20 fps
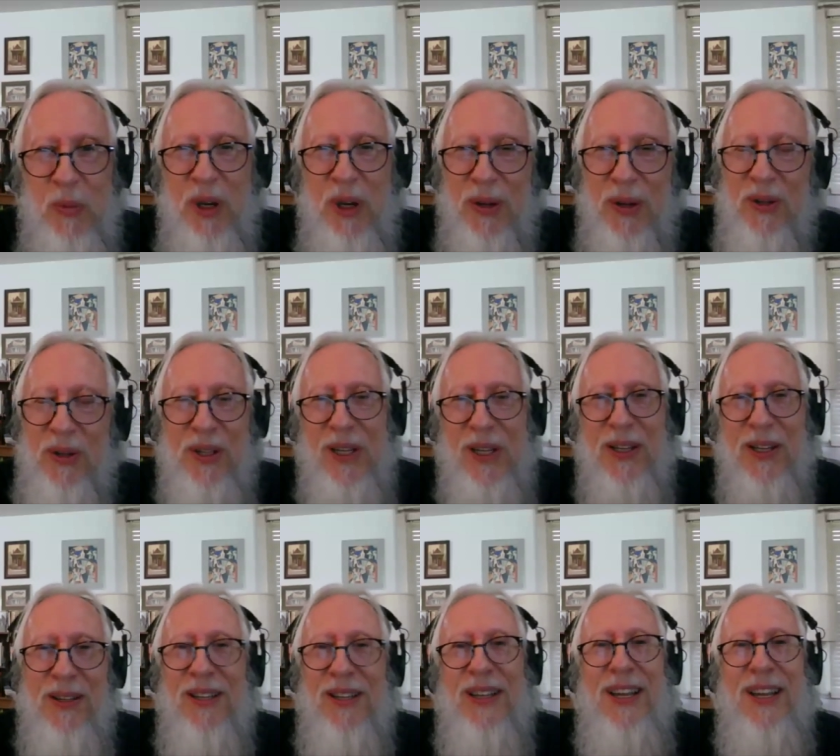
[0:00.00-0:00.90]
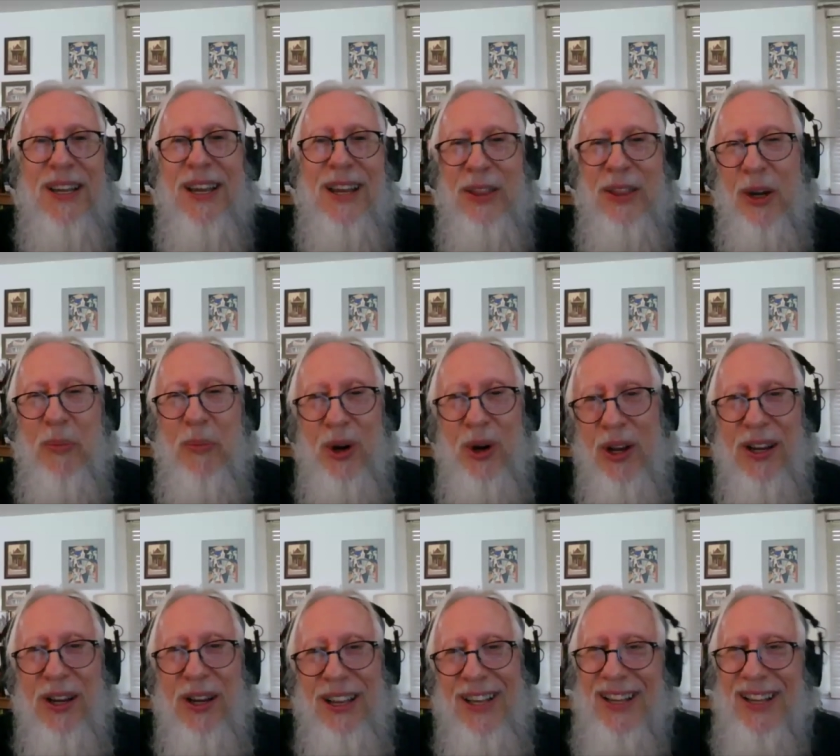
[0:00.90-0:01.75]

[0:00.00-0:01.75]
but uh, they're pretty, okay.